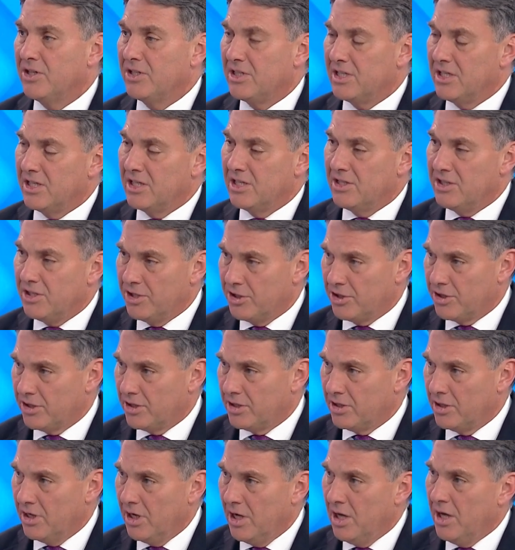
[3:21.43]
It's in
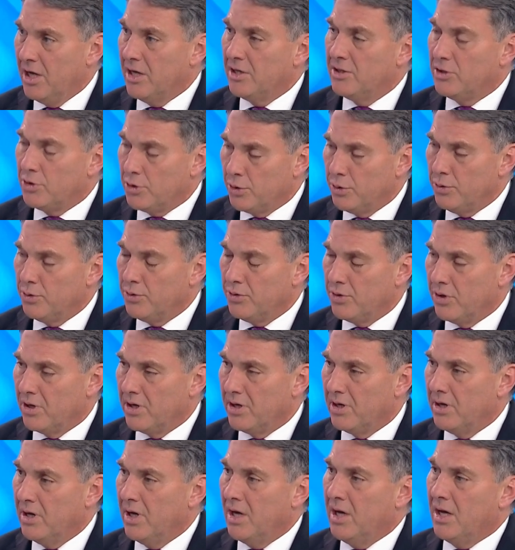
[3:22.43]
addition to
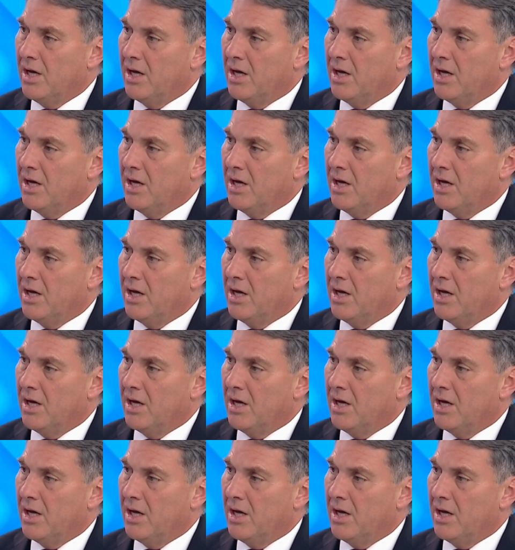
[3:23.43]
the